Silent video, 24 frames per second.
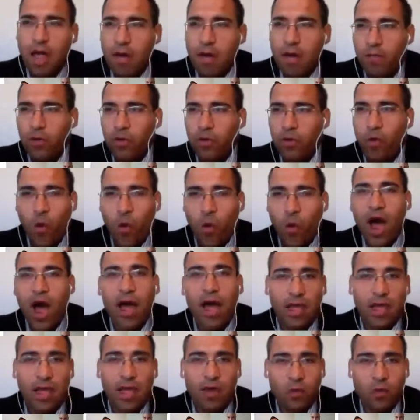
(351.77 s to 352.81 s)
But
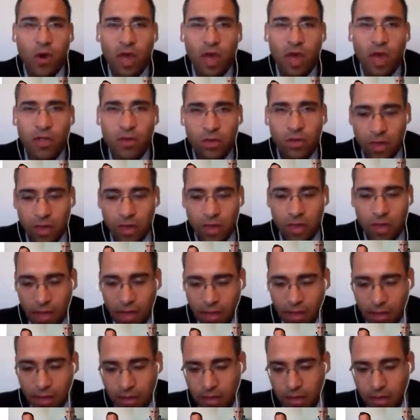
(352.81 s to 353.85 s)
why? Why do you
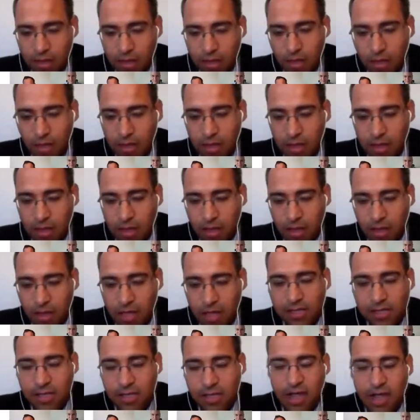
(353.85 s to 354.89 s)
think uh,
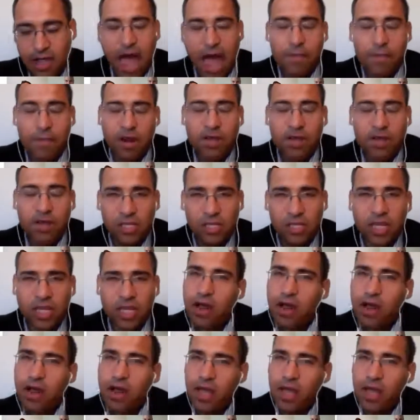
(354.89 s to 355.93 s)
this thing happened? I mean,
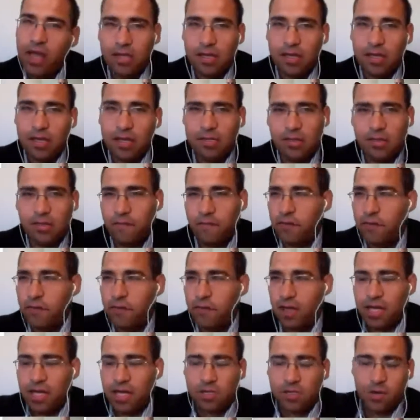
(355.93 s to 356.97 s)
sharing this is something
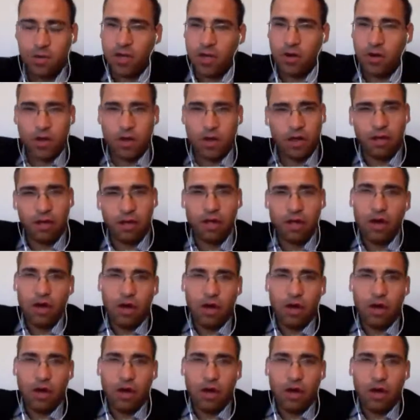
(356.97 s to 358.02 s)
that has been going
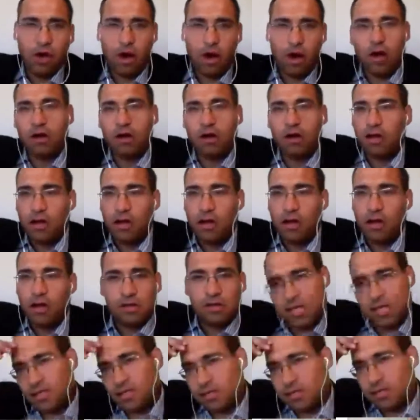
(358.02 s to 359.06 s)
on
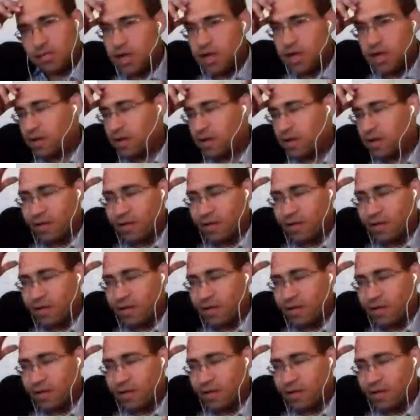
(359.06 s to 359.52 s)
since the